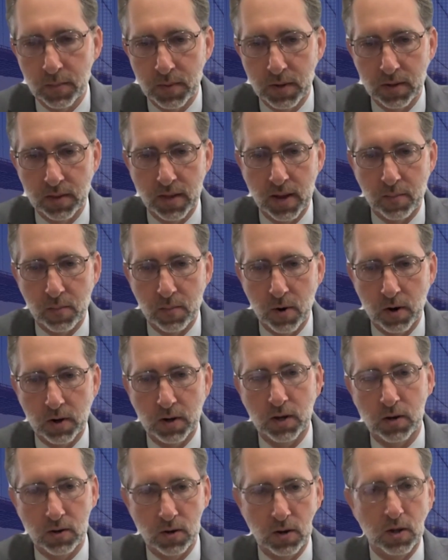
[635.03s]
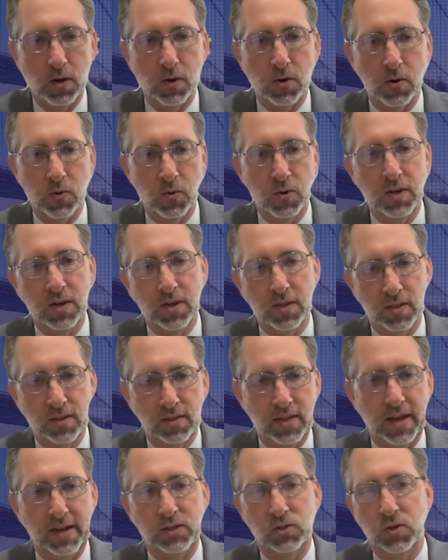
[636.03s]
in that market know that
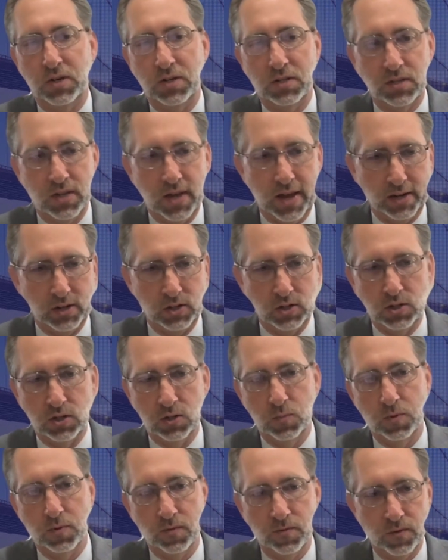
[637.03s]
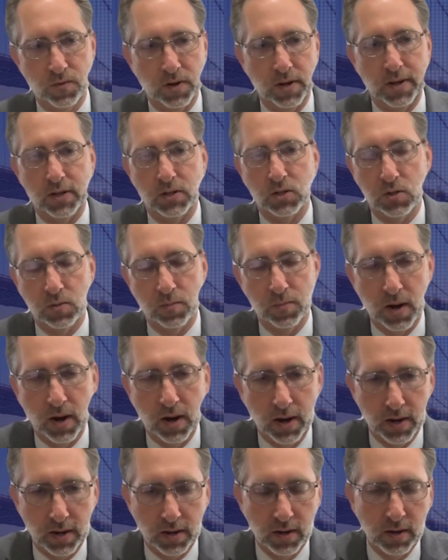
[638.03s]
that transaction has been financed
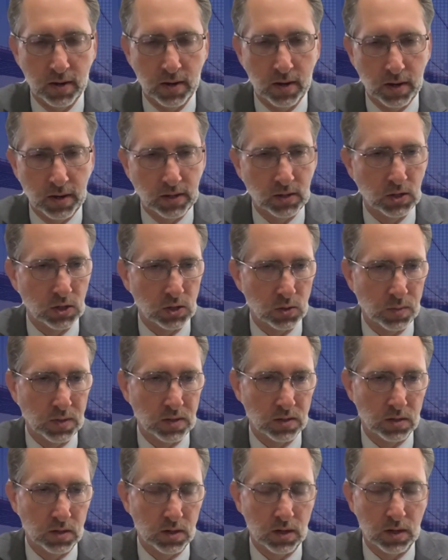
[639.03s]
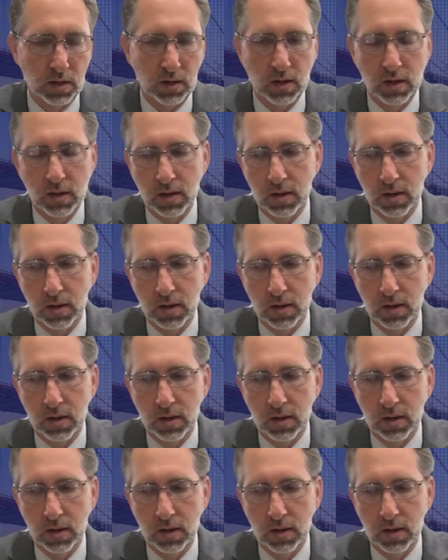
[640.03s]
by HSBC.